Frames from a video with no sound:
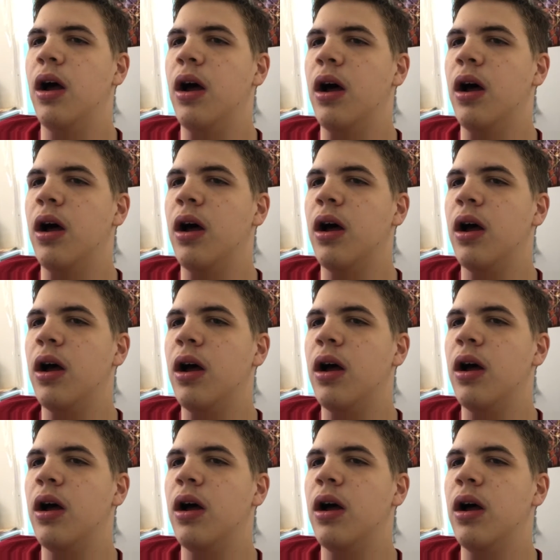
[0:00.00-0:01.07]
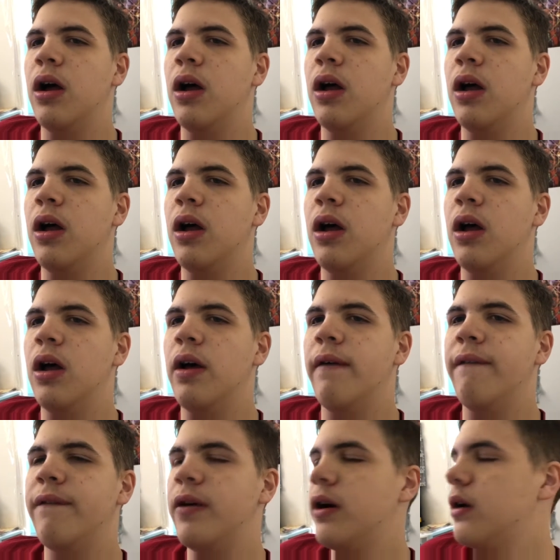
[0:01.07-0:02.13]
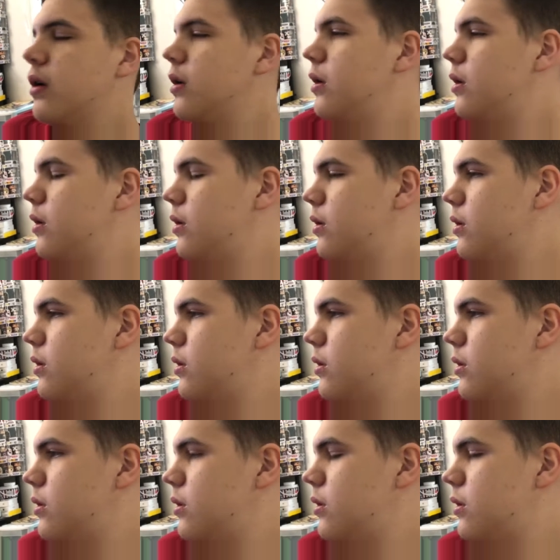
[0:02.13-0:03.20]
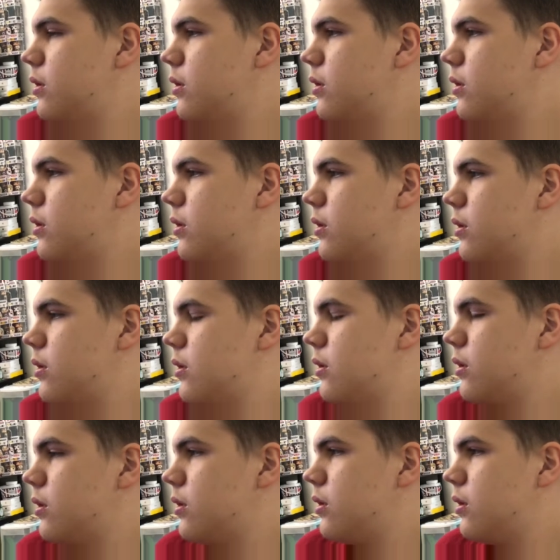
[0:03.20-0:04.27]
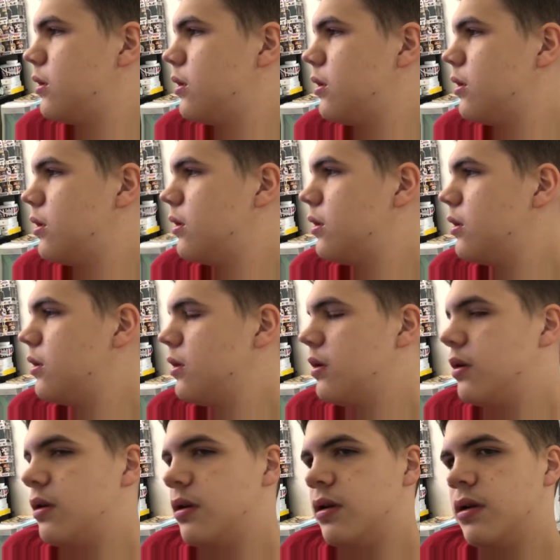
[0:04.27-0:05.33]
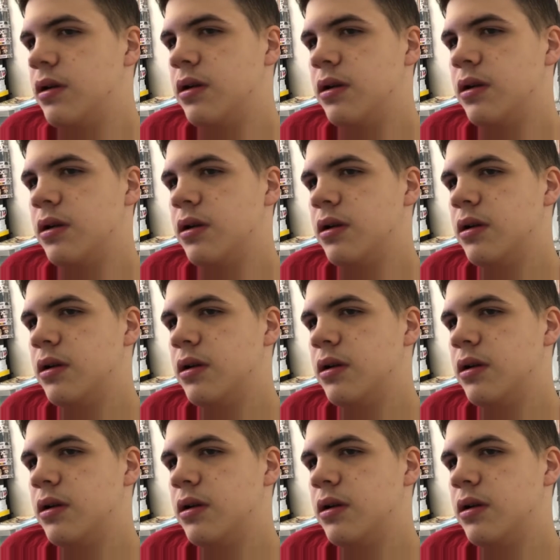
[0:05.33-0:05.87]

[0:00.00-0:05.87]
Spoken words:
Nobody speaks.